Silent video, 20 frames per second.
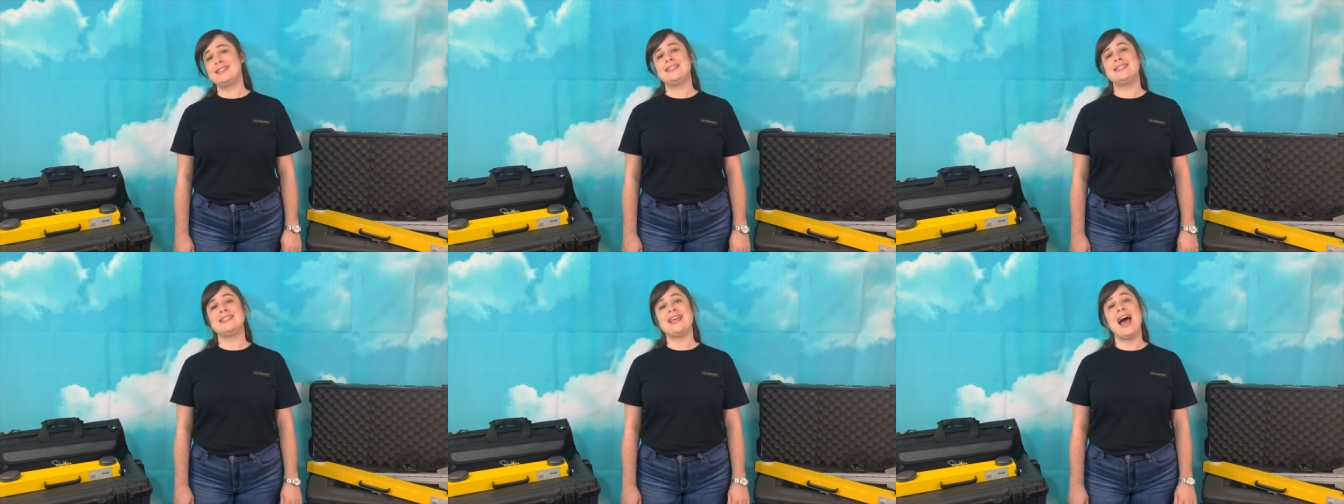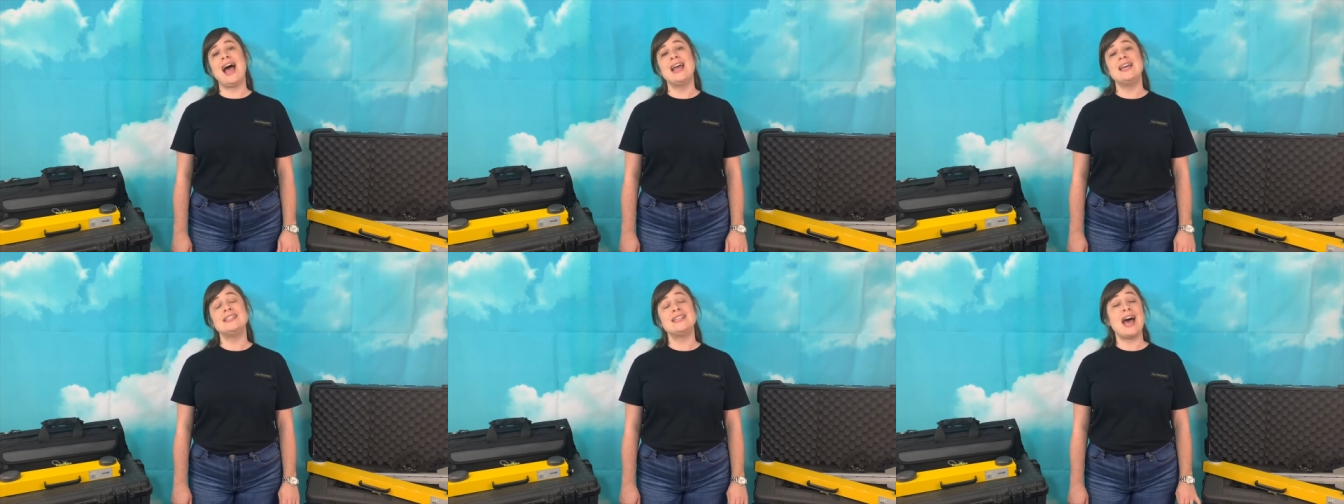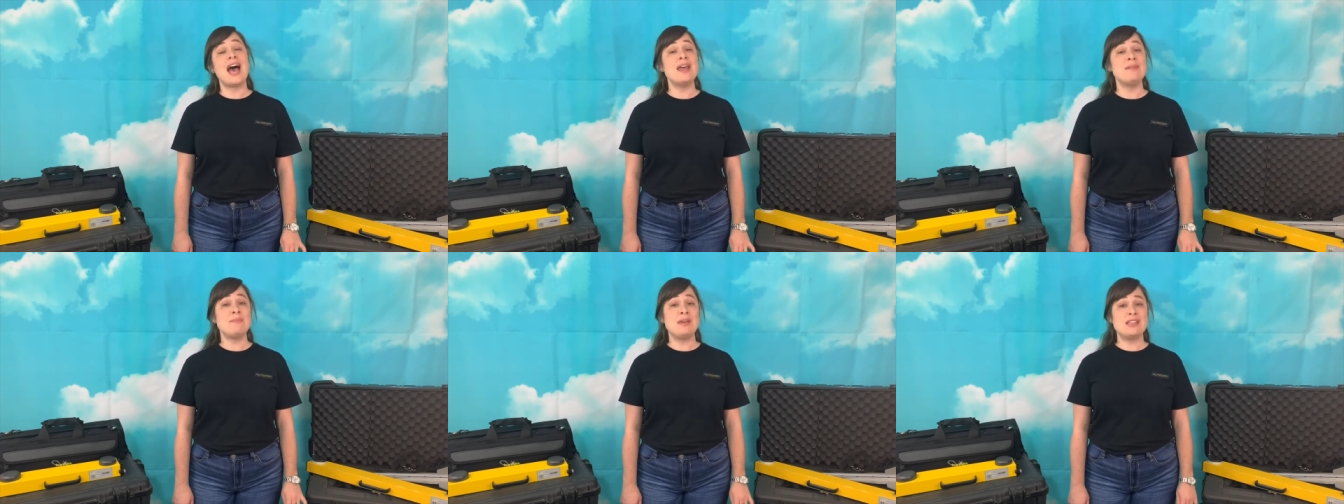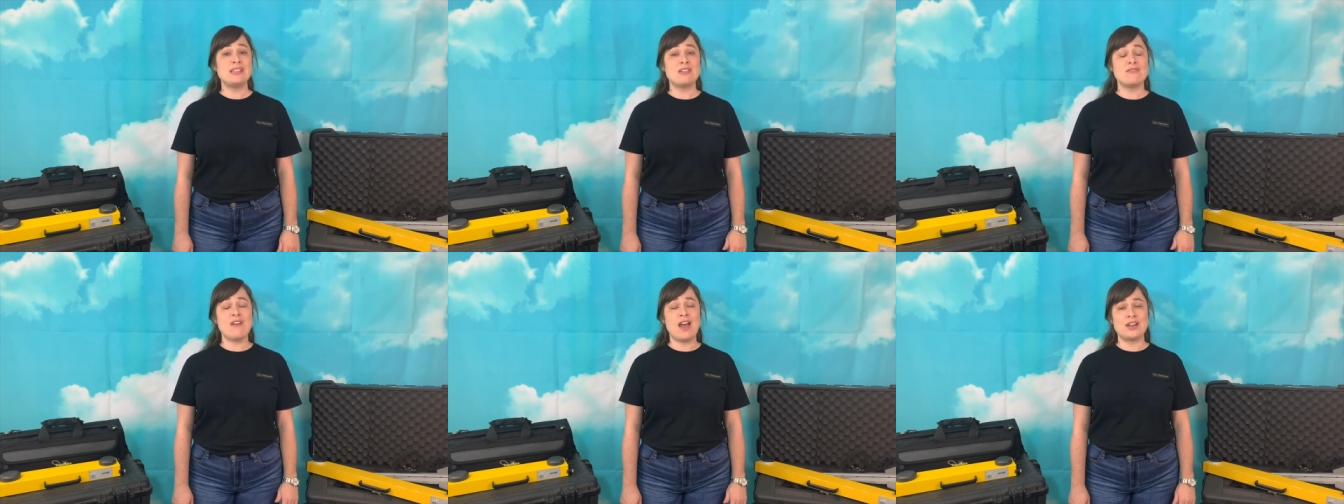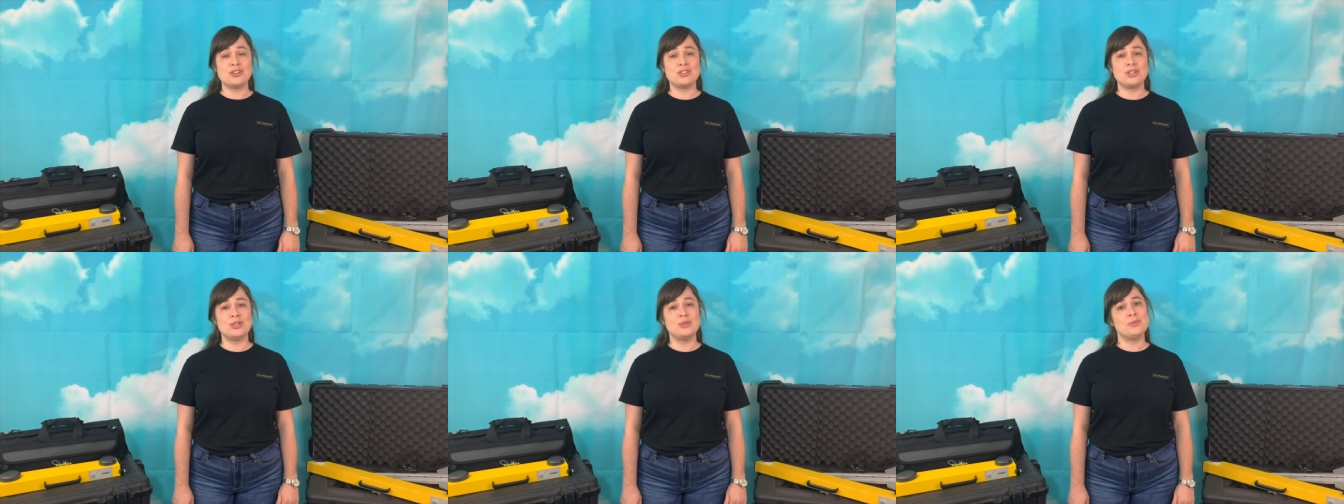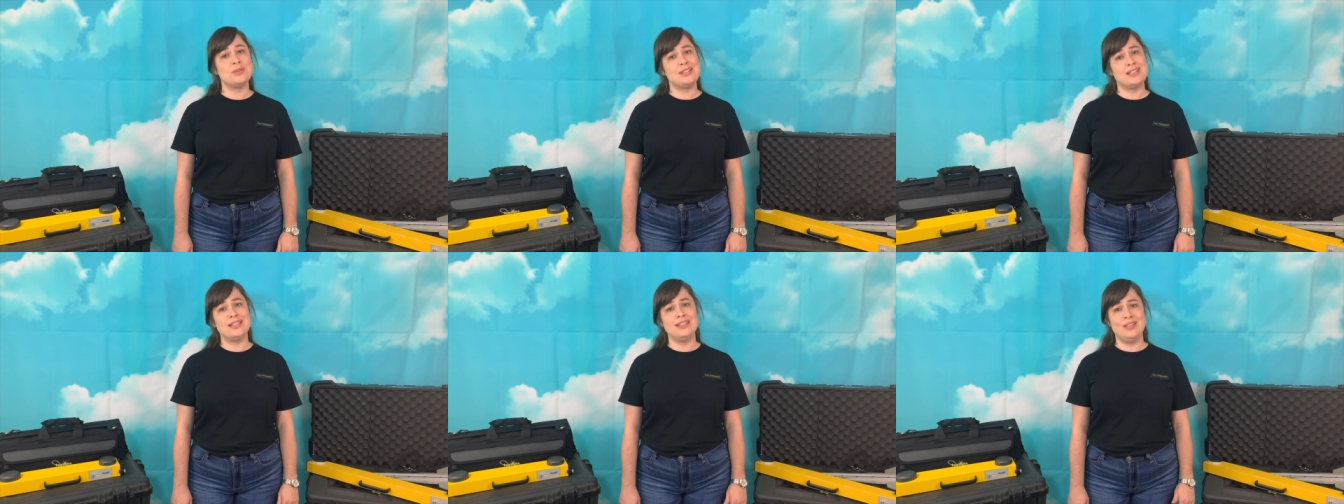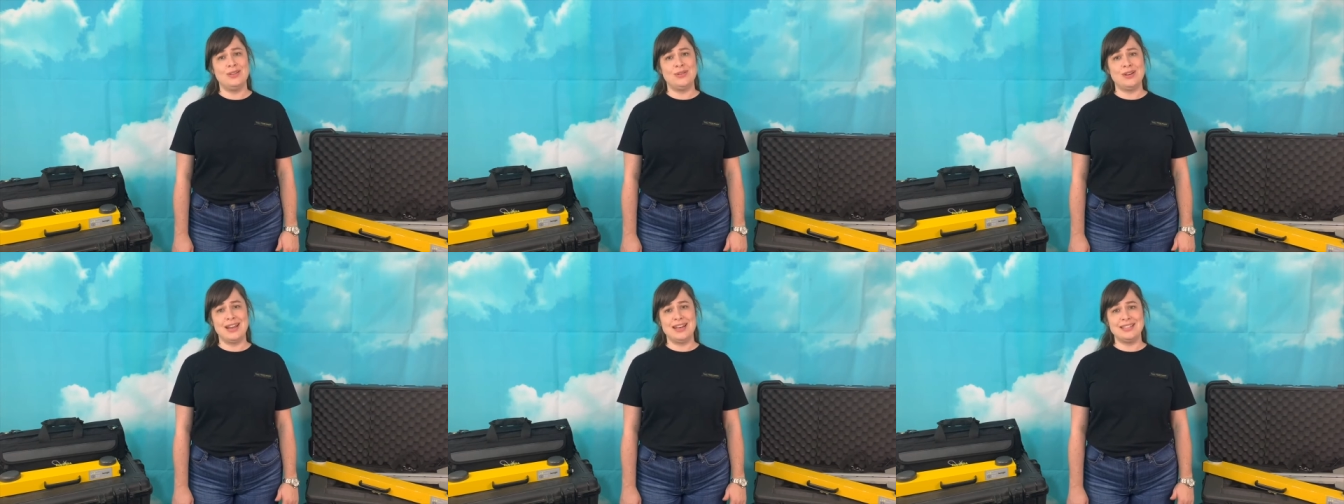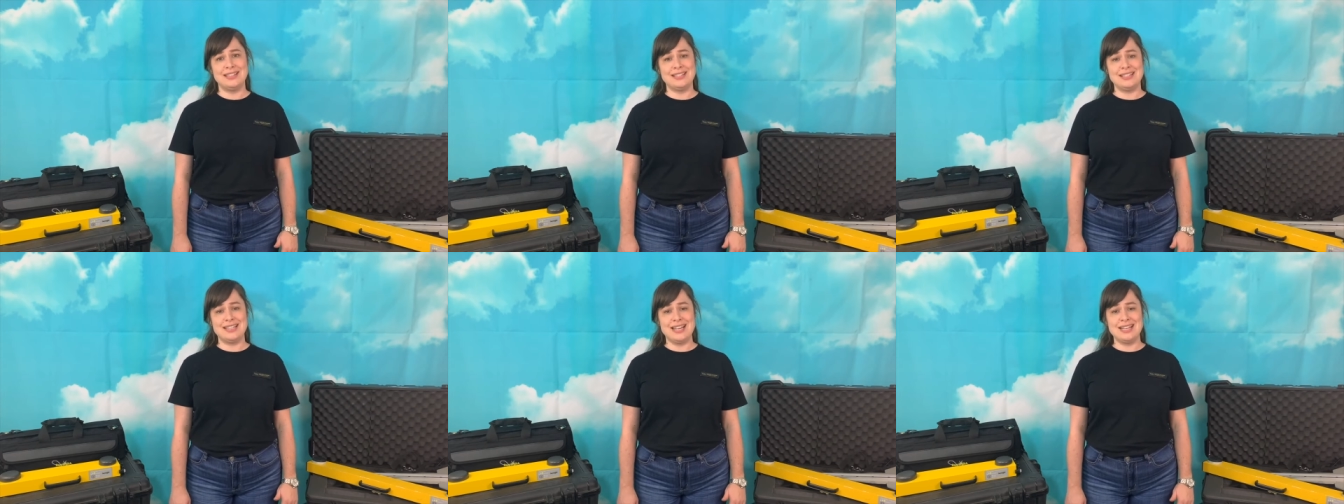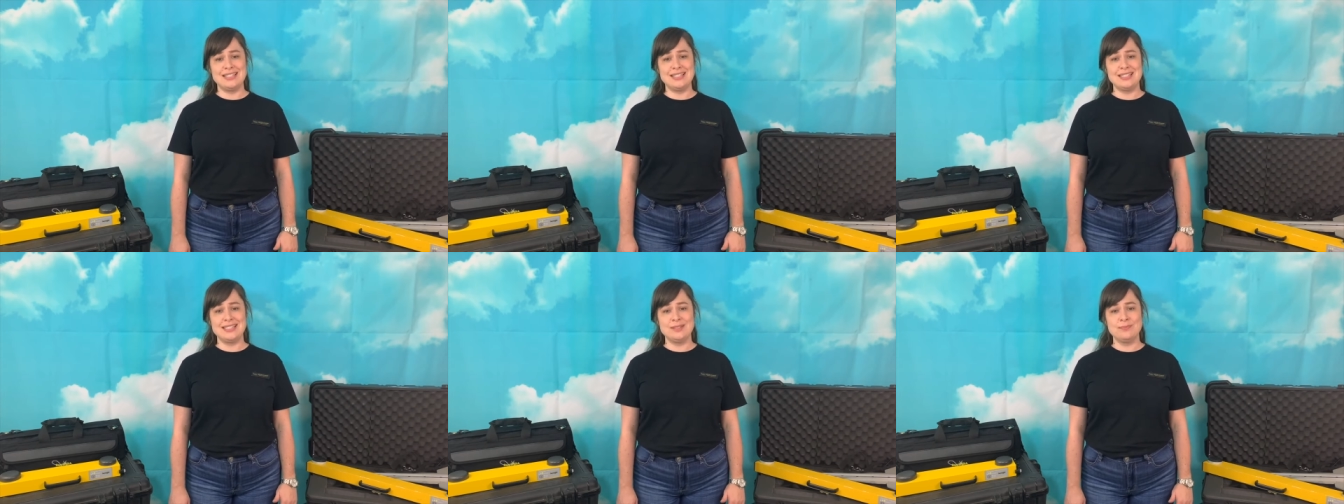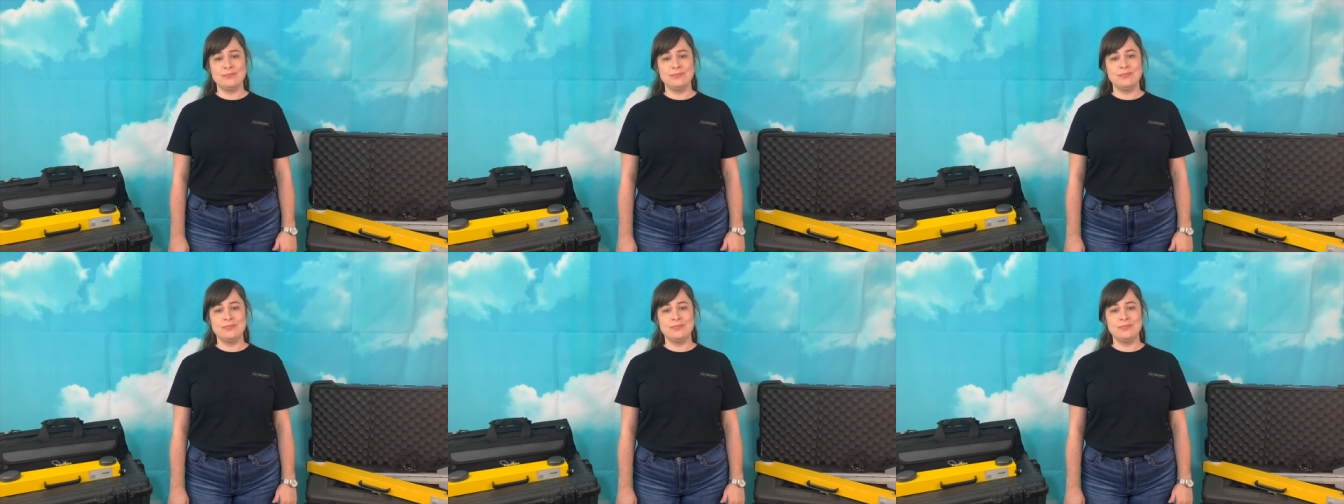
designed and manufactured within the United States.